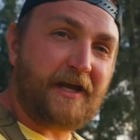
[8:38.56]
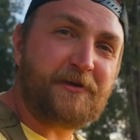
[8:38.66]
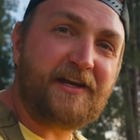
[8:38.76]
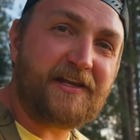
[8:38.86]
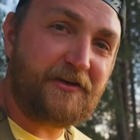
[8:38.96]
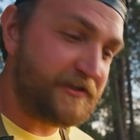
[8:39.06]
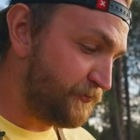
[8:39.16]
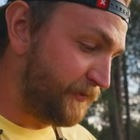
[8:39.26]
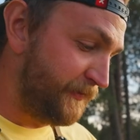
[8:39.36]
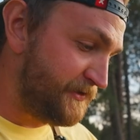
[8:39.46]
I'm kind of curious to
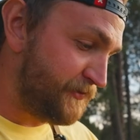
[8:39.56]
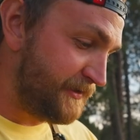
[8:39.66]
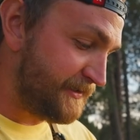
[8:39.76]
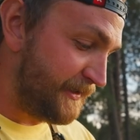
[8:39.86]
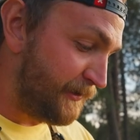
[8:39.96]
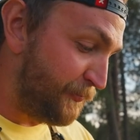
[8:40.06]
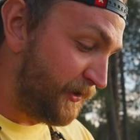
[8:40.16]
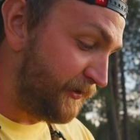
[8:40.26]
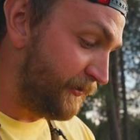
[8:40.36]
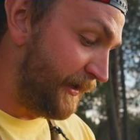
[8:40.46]
run these strings, get a couple
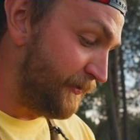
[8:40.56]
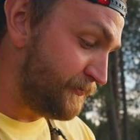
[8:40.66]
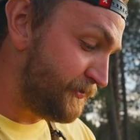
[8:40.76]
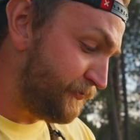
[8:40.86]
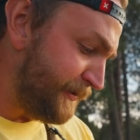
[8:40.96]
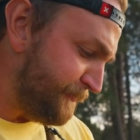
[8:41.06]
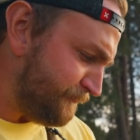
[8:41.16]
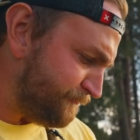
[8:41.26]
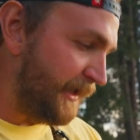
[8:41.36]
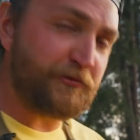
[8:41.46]
hundred arrows through it,
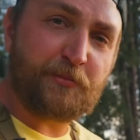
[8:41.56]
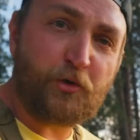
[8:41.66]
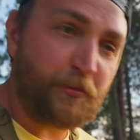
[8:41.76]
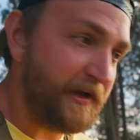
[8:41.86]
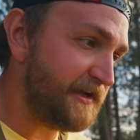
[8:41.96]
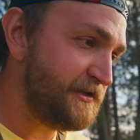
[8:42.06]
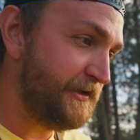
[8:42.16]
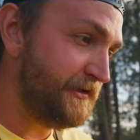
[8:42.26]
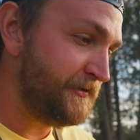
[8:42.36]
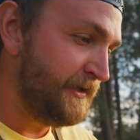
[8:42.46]
and report back to
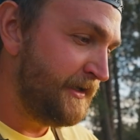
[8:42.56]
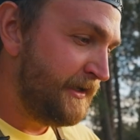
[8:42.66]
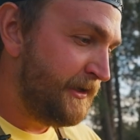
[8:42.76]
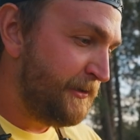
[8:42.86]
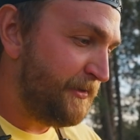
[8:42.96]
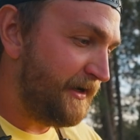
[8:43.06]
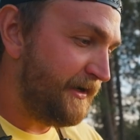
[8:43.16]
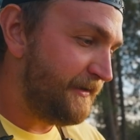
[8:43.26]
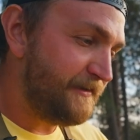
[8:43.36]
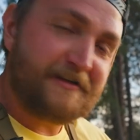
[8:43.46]
you.
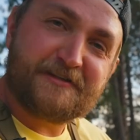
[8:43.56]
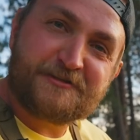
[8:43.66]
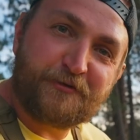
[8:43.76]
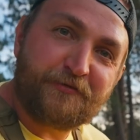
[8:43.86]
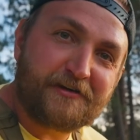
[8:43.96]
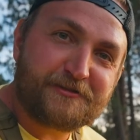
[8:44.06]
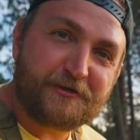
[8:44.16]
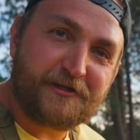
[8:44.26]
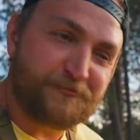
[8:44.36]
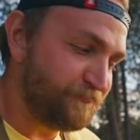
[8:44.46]
But so far, so
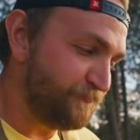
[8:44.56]
good.